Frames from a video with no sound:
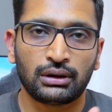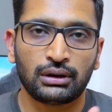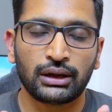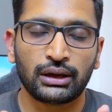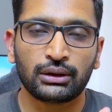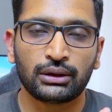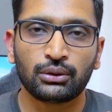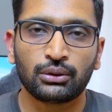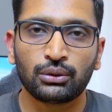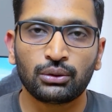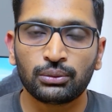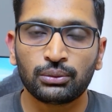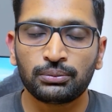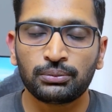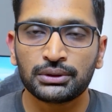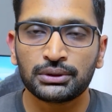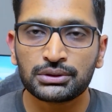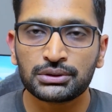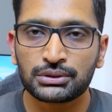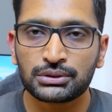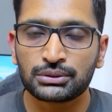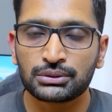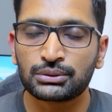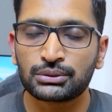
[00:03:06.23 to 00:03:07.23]
like
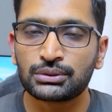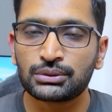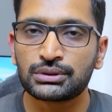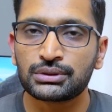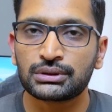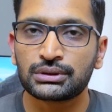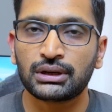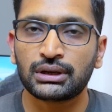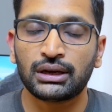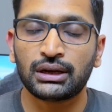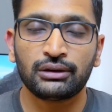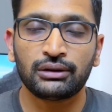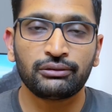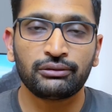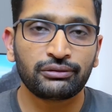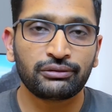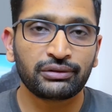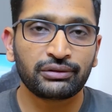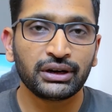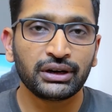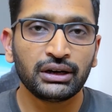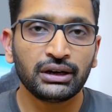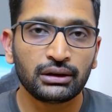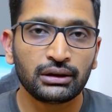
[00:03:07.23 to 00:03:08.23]
open source and
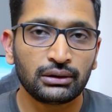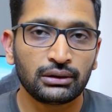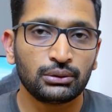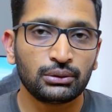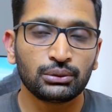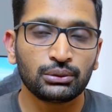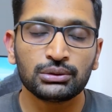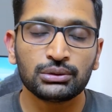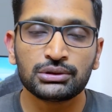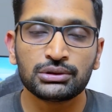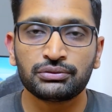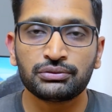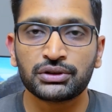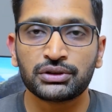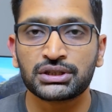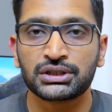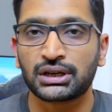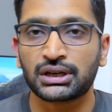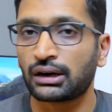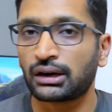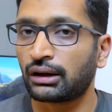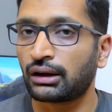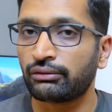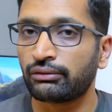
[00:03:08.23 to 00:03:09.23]
free tools which
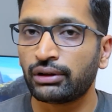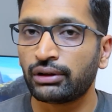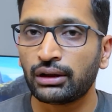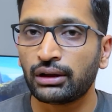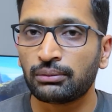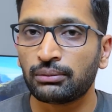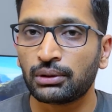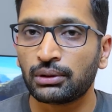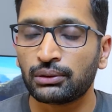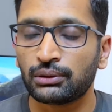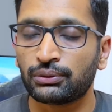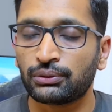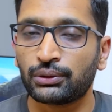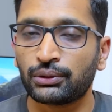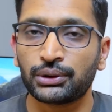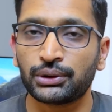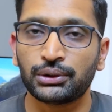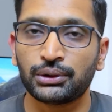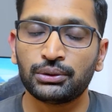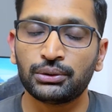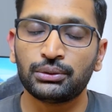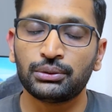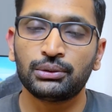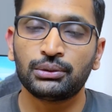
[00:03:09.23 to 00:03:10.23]
are available for
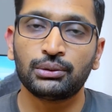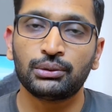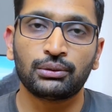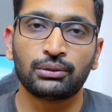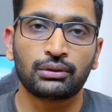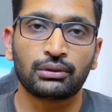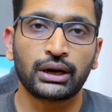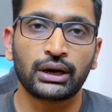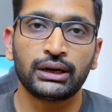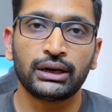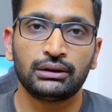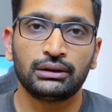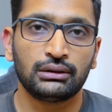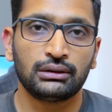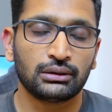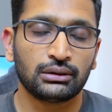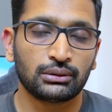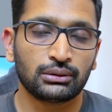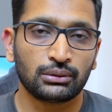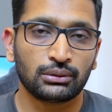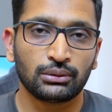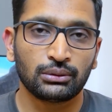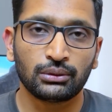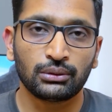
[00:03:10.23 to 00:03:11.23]
you to write the
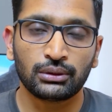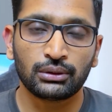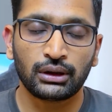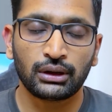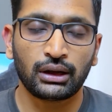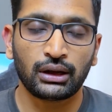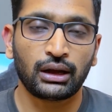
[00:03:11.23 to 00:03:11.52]
code.